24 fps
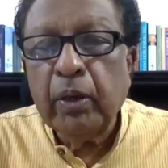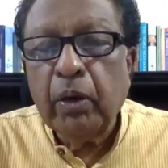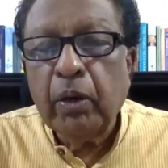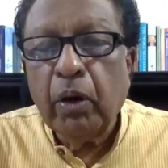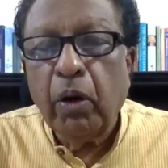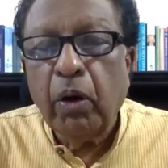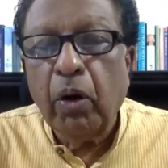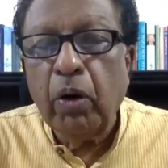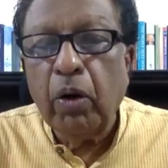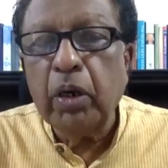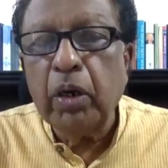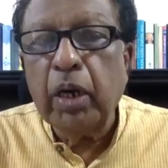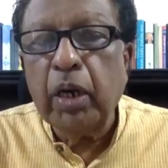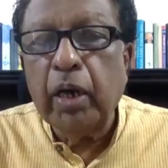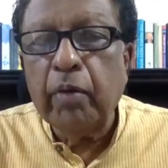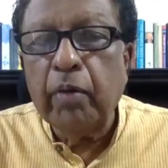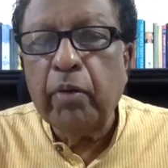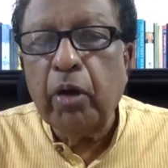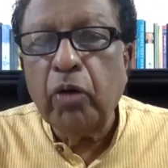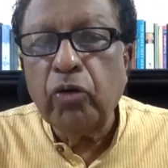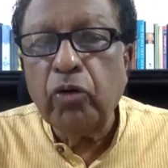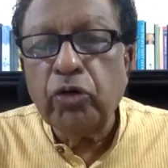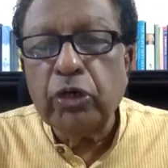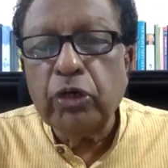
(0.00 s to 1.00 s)
all
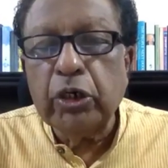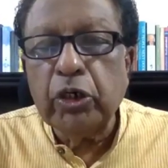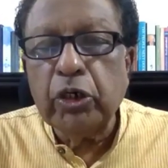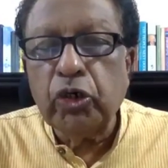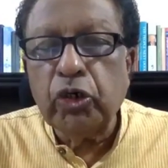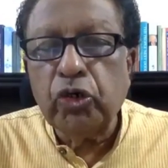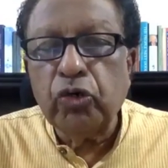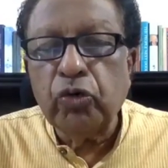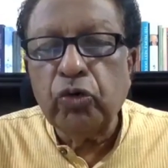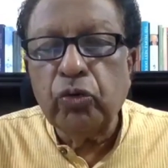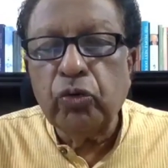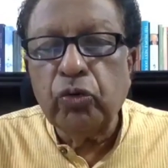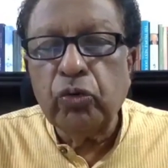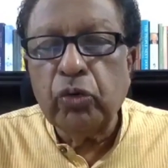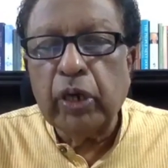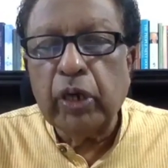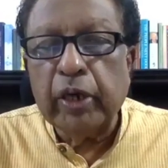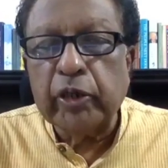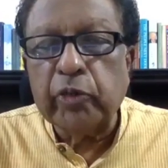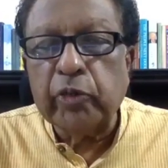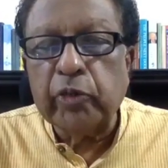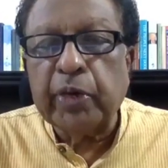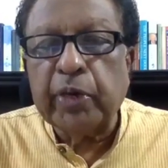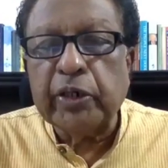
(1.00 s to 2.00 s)
amounting to
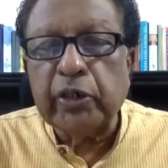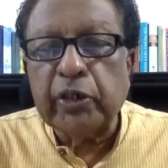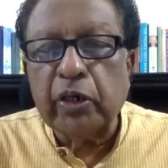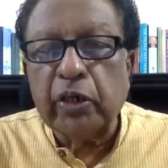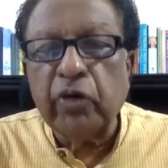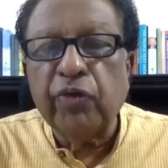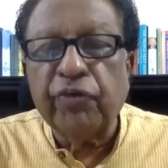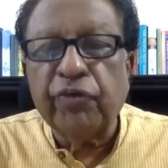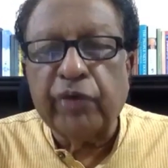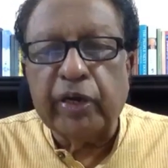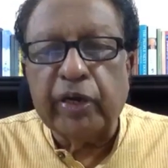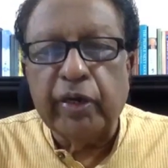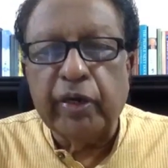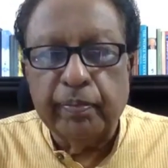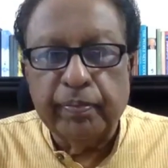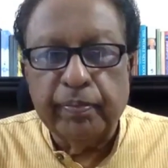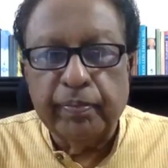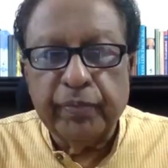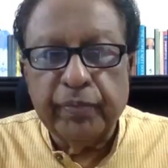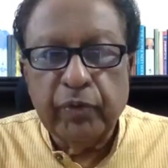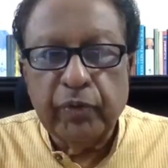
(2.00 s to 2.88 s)
expression of freedom,